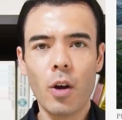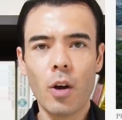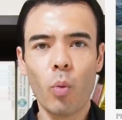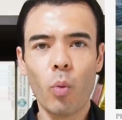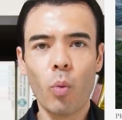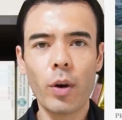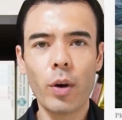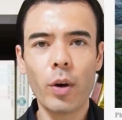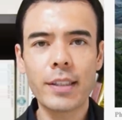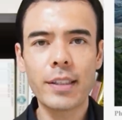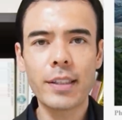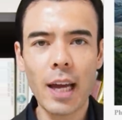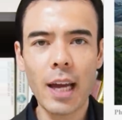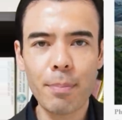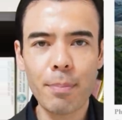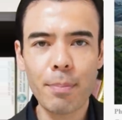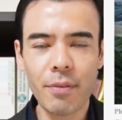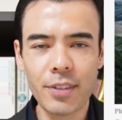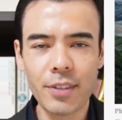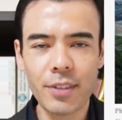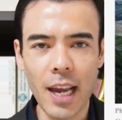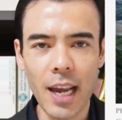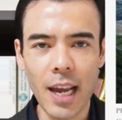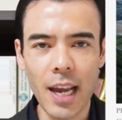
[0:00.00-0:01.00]
What type
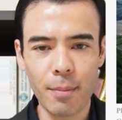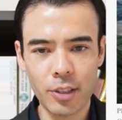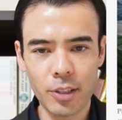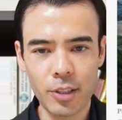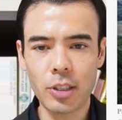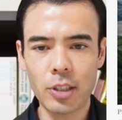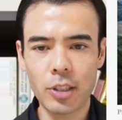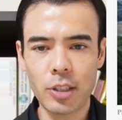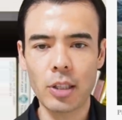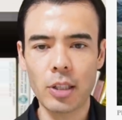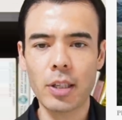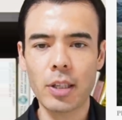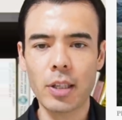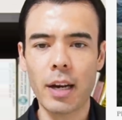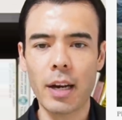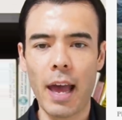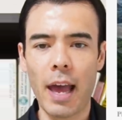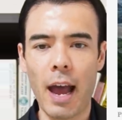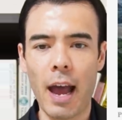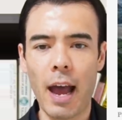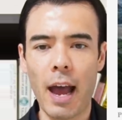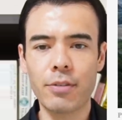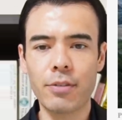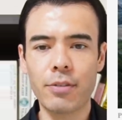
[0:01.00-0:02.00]
of damage is this going to
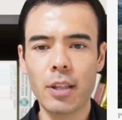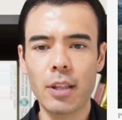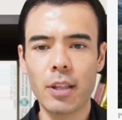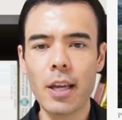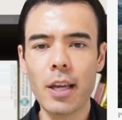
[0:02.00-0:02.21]
have to the